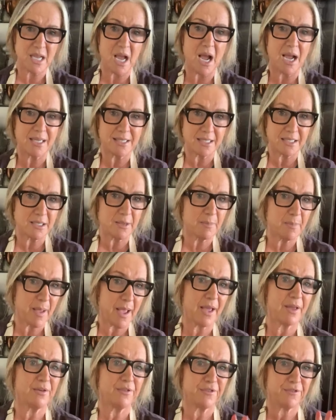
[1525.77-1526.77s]
size is
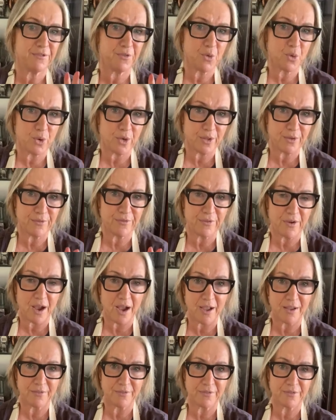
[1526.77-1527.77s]
about
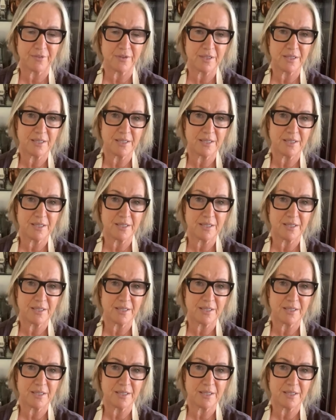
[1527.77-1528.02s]
45